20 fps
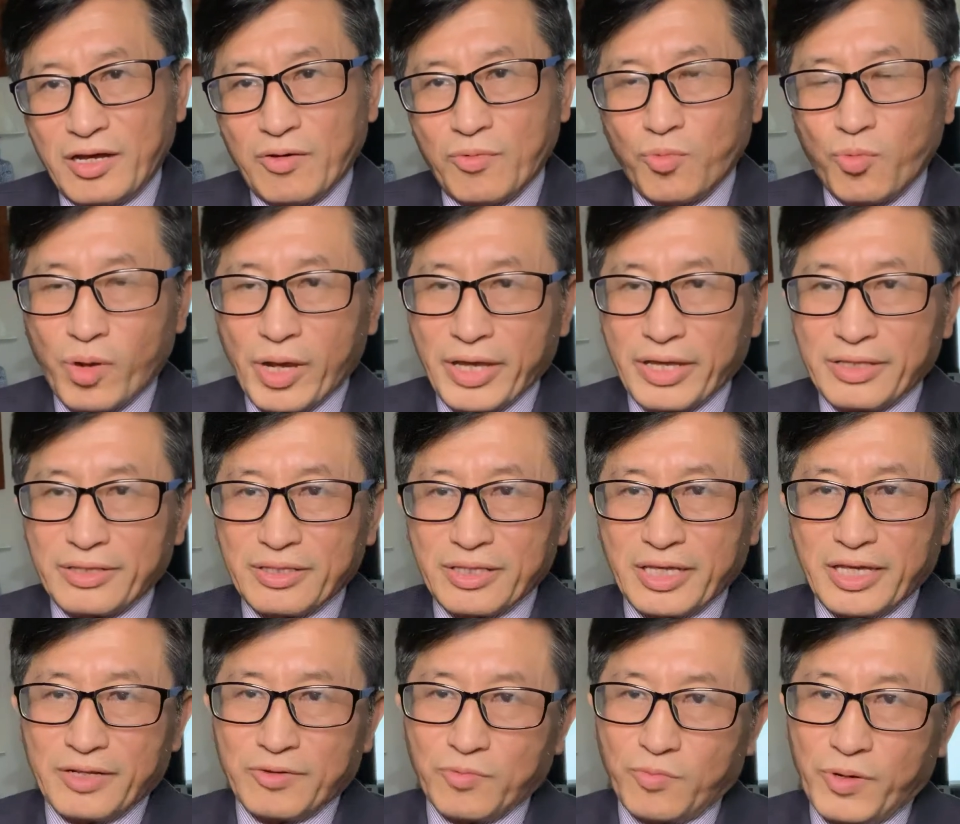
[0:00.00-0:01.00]
when
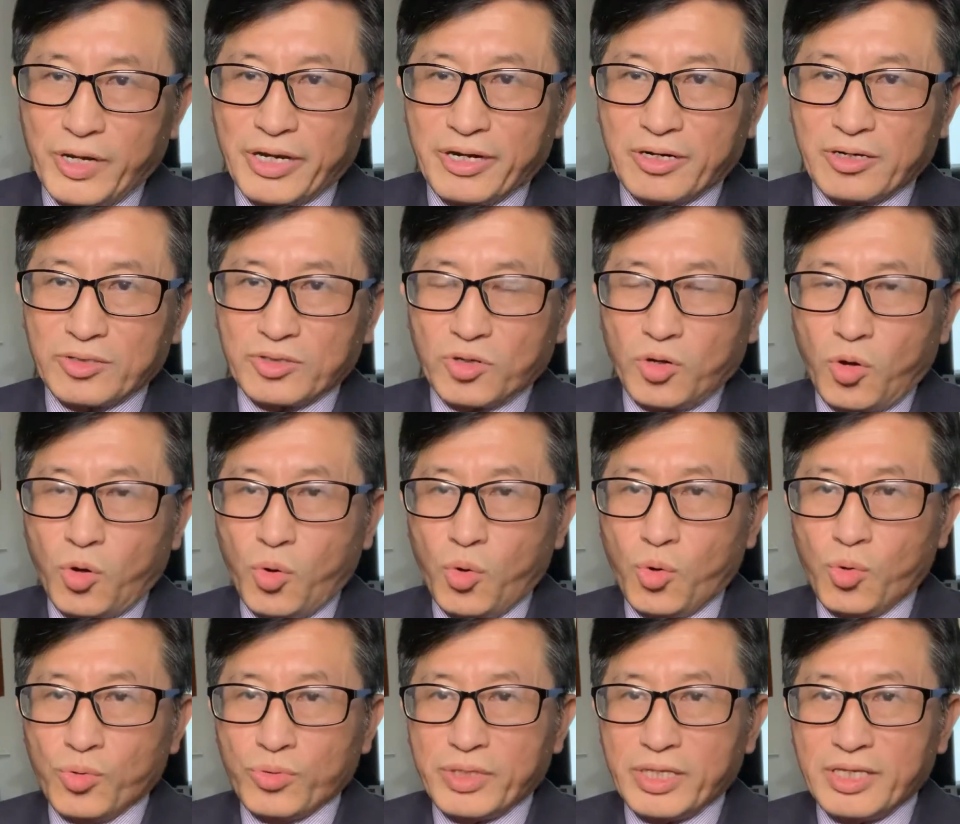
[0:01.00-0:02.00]
and where
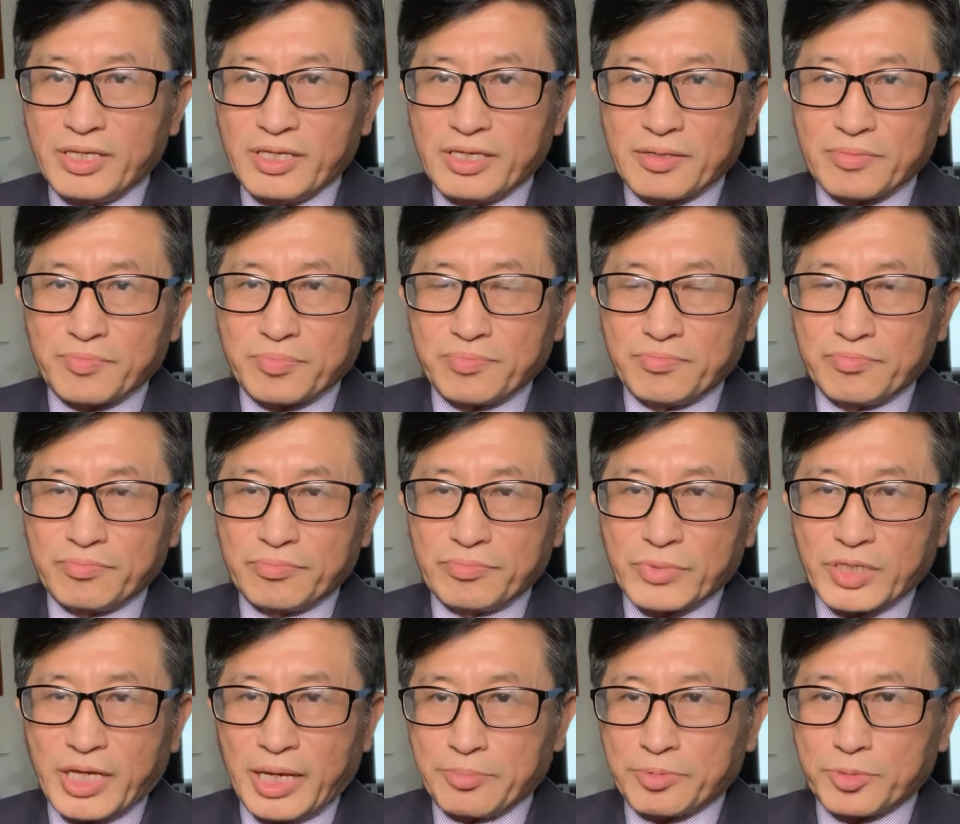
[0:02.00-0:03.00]
all the
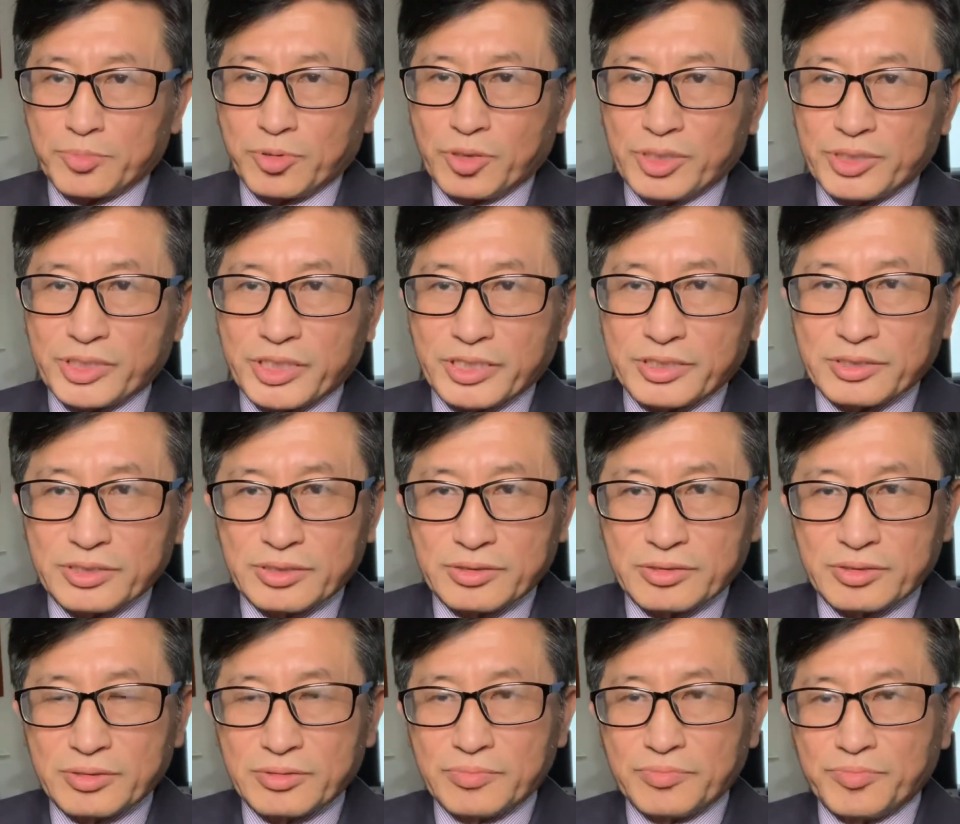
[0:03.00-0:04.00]
capital projects
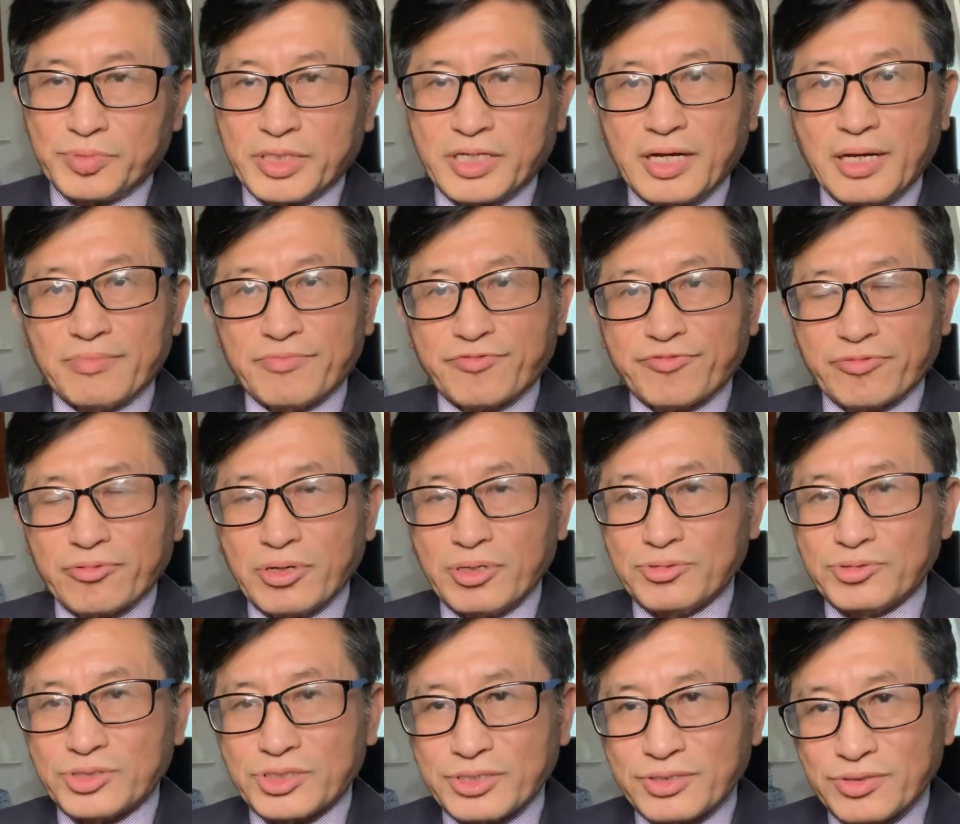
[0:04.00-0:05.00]
become
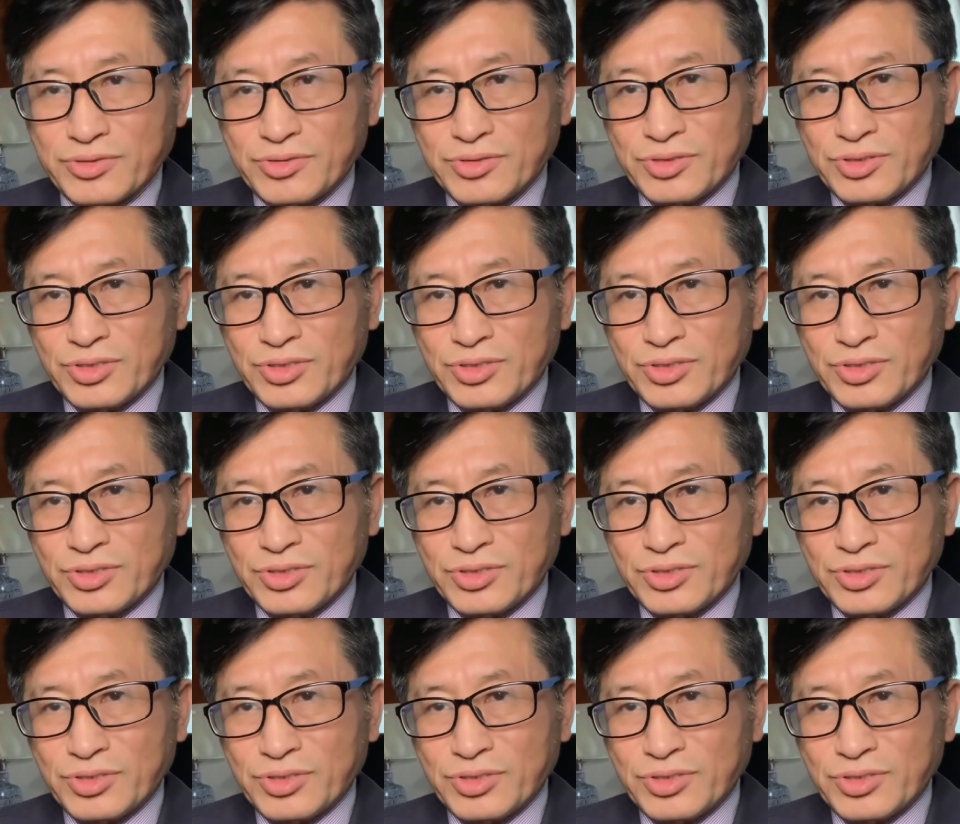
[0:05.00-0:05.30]
frozen,